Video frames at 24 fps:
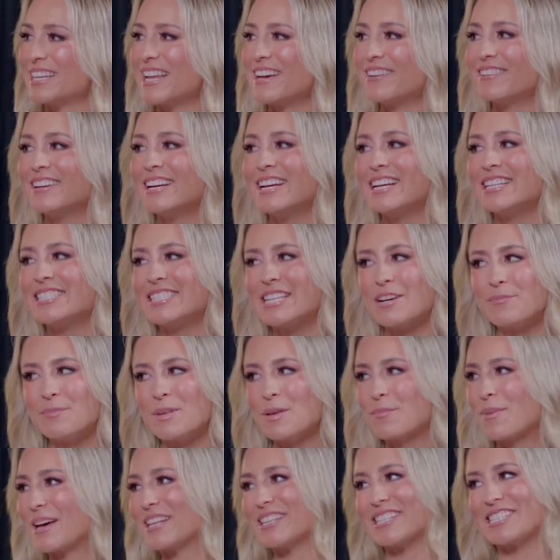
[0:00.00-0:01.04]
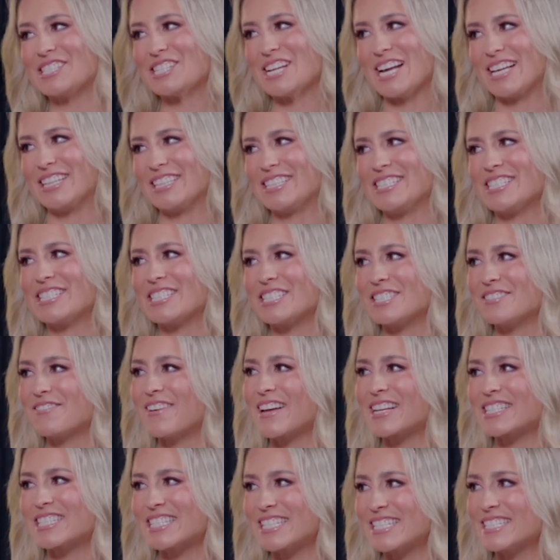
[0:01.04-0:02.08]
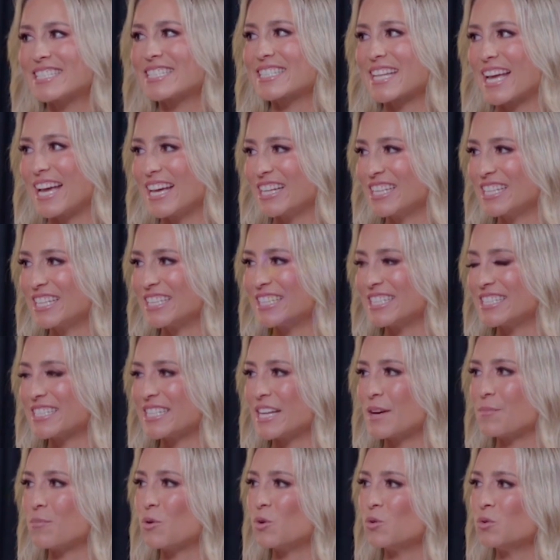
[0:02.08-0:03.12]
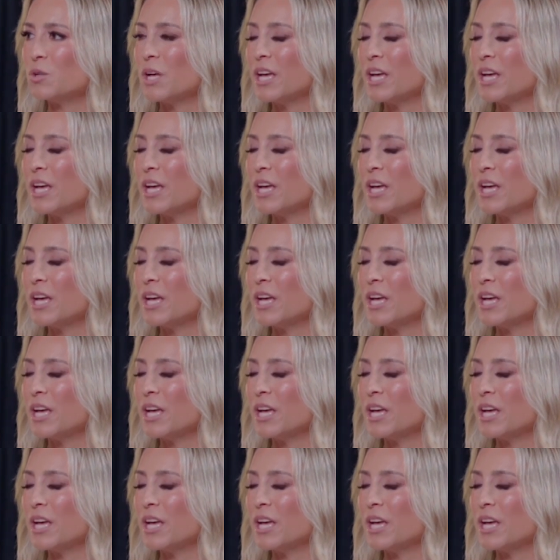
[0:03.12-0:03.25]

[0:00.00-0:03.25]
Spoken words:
Now, tell me about the challenges of actually scaling this up.